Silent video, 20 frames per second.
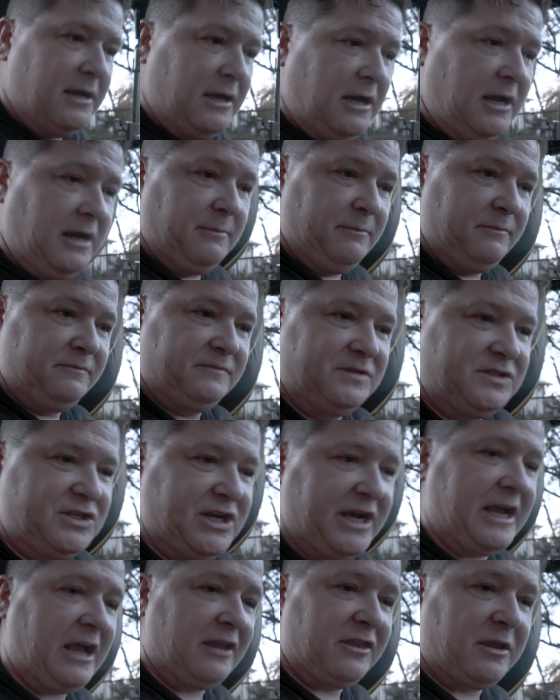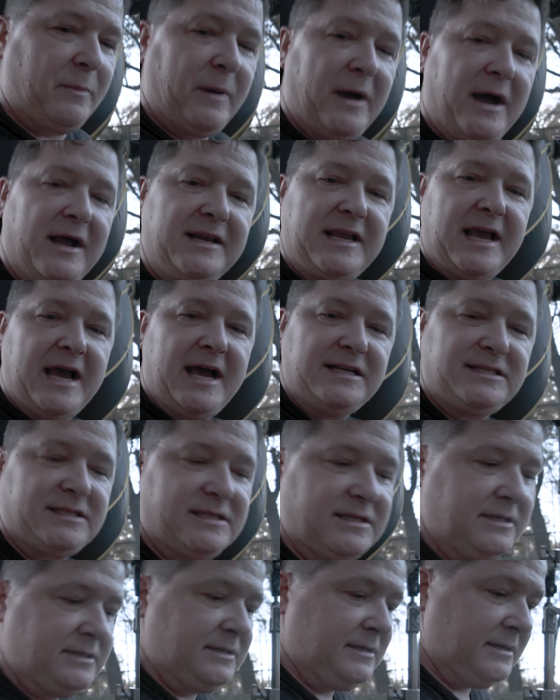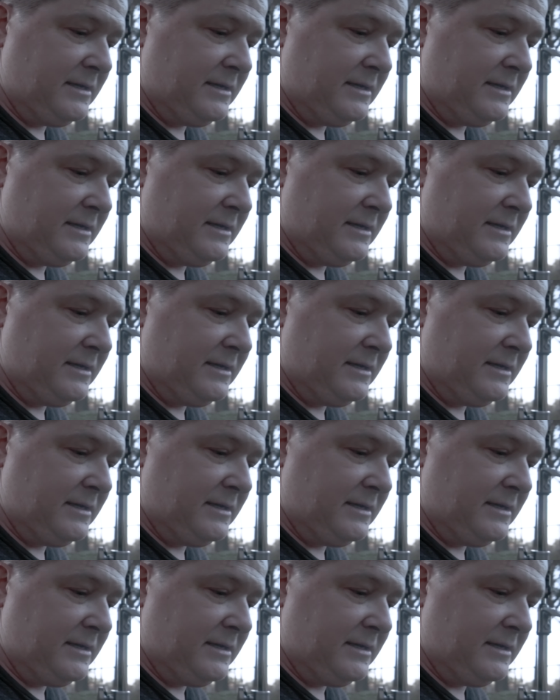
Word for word: Um, check out the podcast.